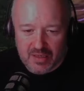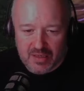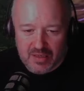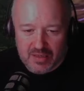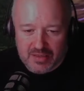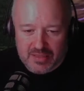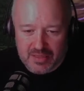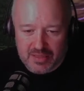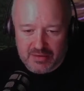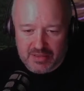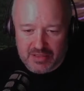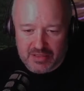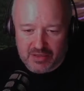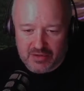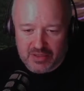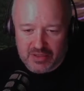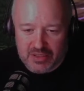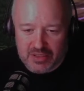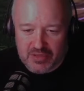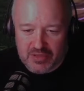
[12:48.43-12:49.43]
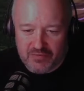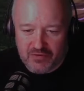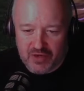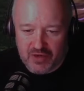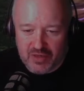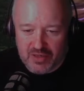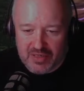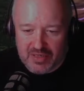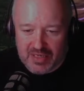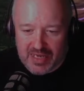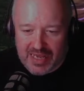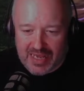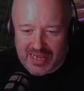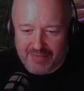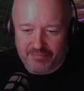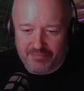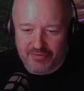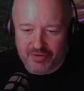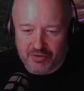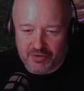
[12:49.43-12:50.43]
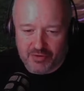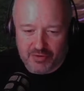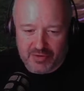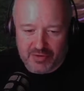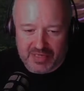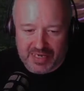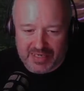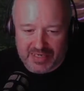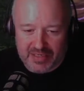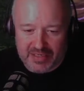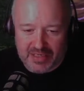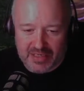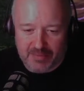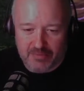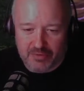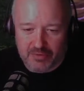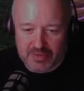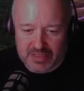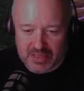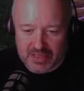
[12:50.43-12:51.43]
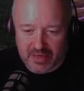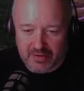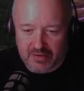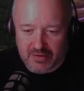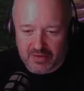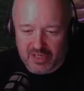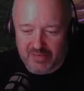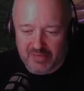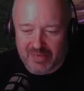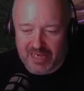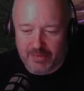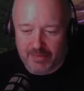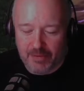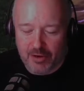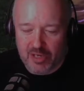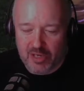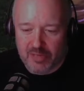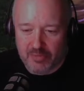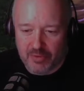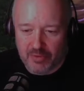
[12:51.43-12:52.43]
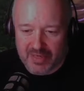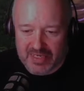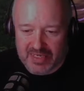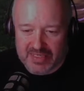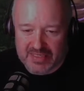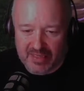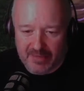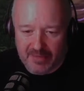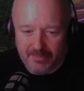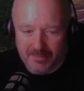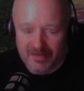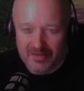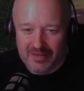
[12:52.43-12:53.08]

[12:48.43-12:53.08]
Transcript: So as long as you've got an apricorn and a tumblestone, you can make a Pokeball anytime.